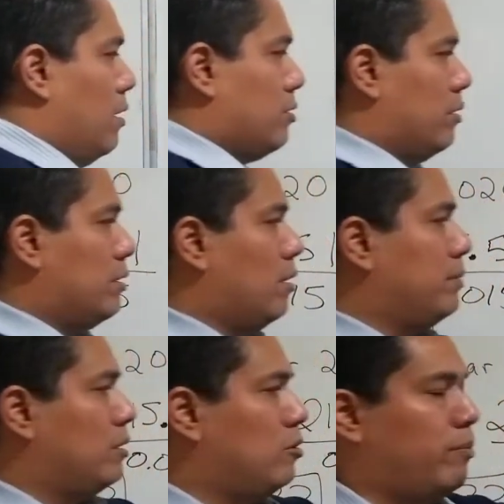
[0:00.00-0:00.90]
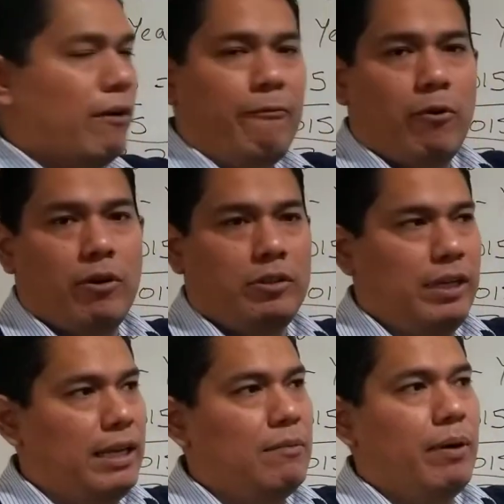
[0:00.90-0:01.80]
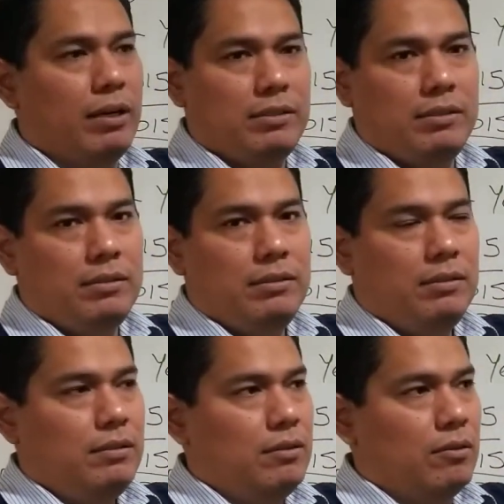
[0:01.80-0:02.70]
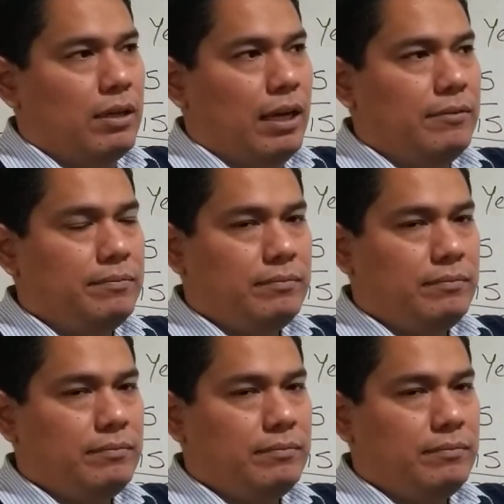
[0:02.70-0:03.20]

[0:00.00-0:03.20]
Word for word: So this comes out to about 480 bucks, okay?